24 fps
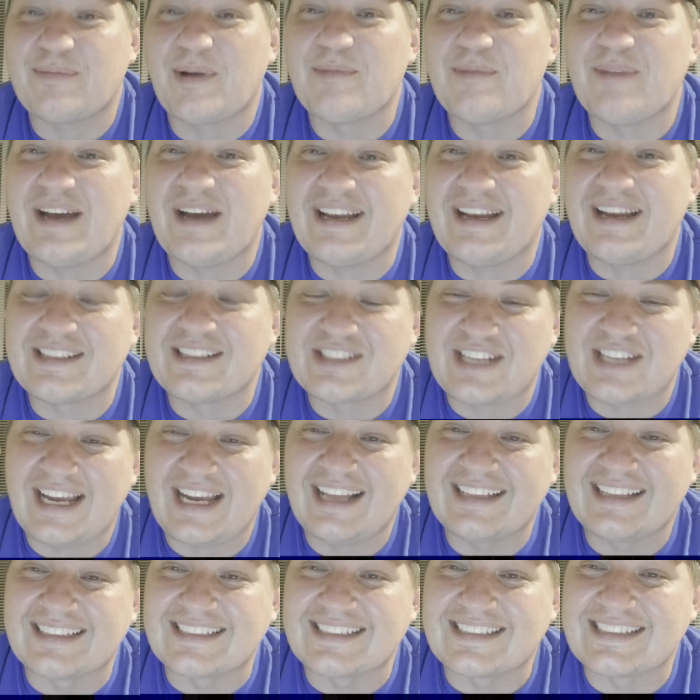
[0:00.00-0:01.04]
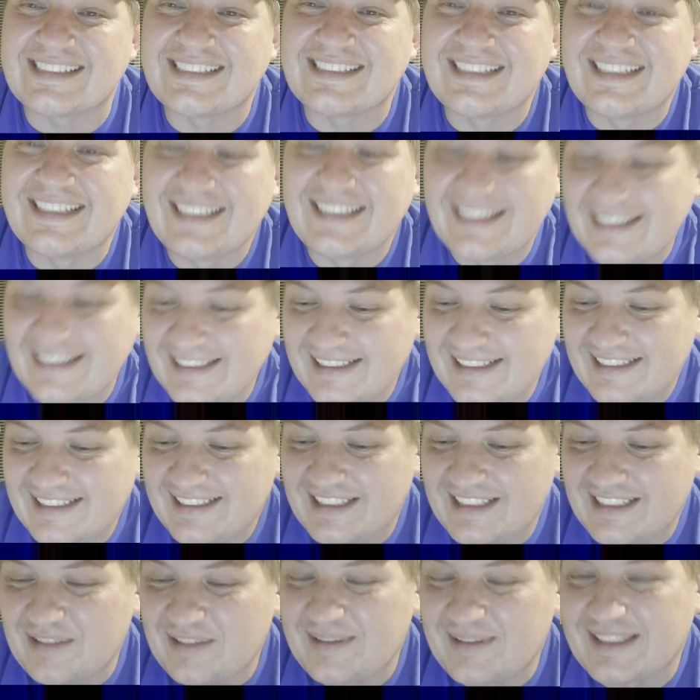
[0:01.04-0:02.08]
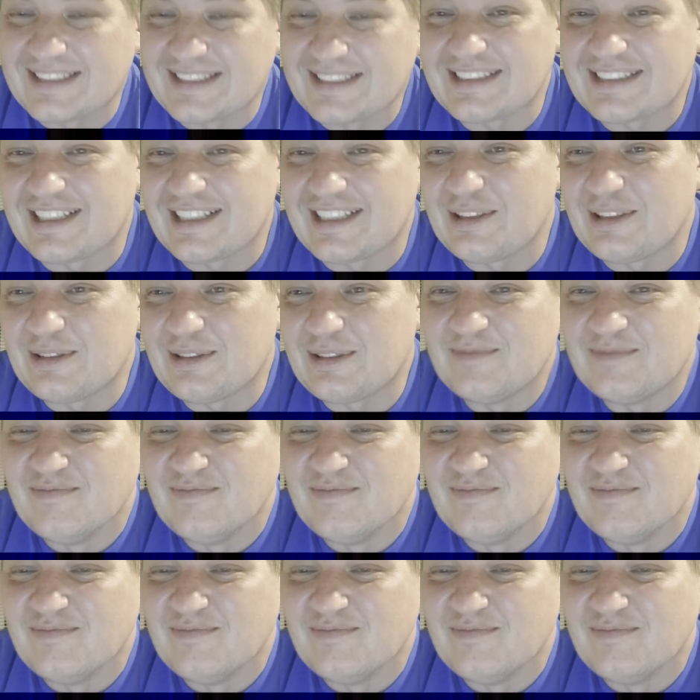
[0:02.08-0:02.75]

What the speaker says: my butt in a challenge. I mean, so.